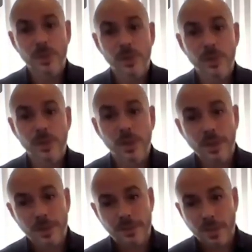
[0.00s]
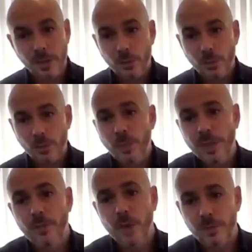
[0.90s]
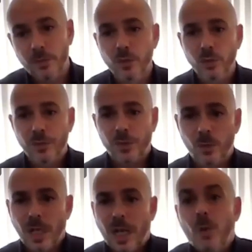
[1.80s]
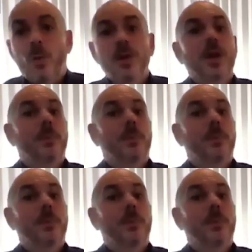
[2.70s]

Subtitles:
The other thing, to being involved in schools, we found a way,